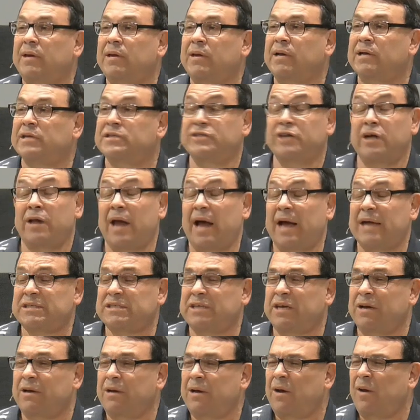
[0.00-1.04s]
Because they'll ask
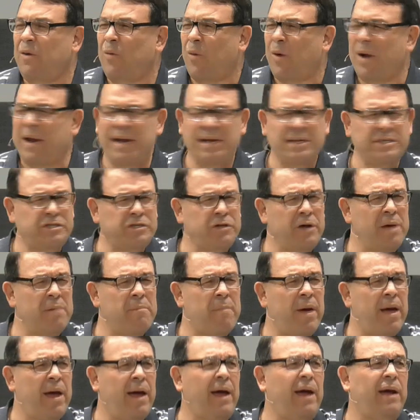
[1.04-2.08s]
you, why didn't you get
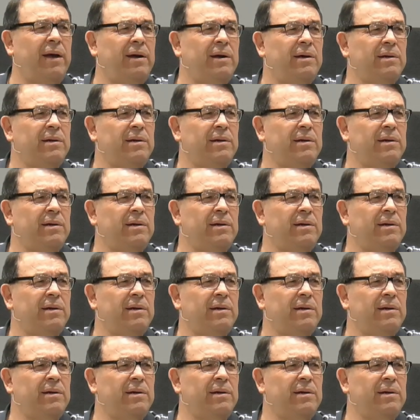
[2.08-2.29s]
mad?